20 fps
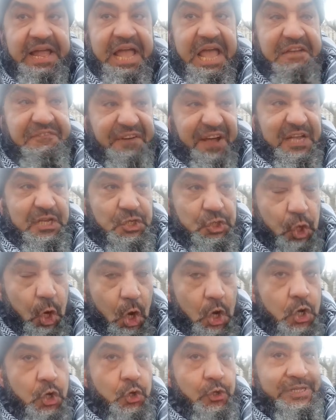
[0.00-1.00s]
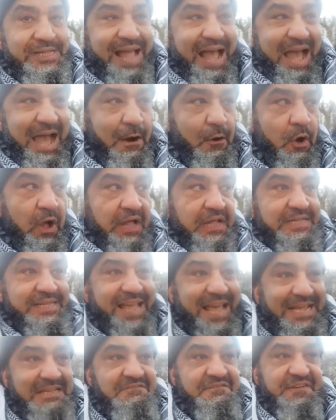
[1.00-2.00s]
if I show you now
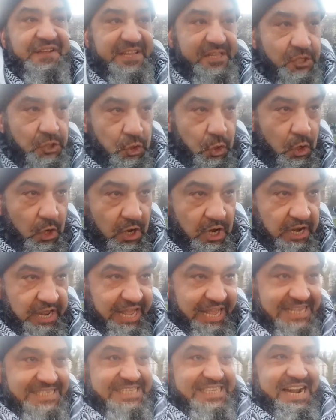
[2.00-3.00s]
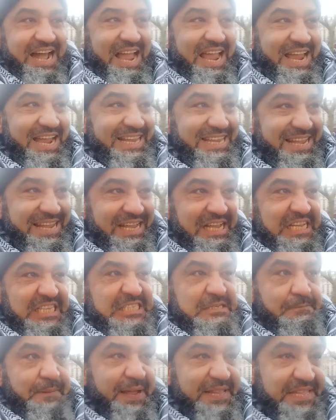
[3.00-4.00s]
10 video, Israeli is
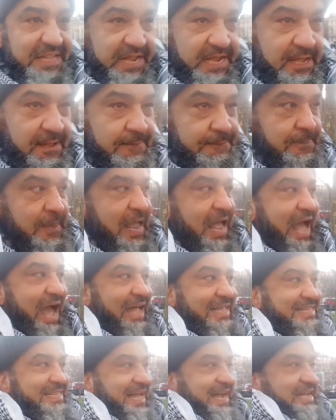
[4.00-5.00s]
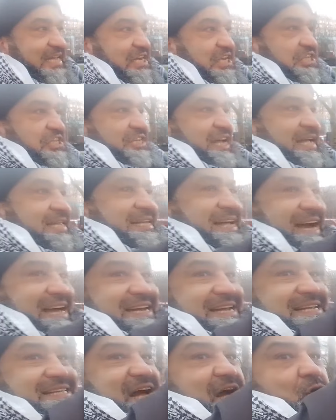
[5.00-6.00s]
spitting at the Christian
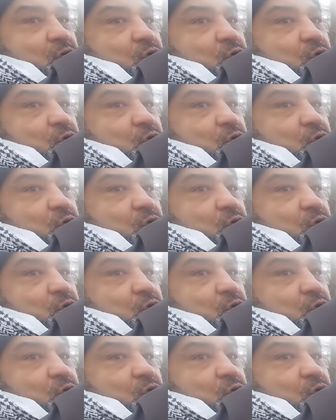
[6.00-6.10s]
carrying the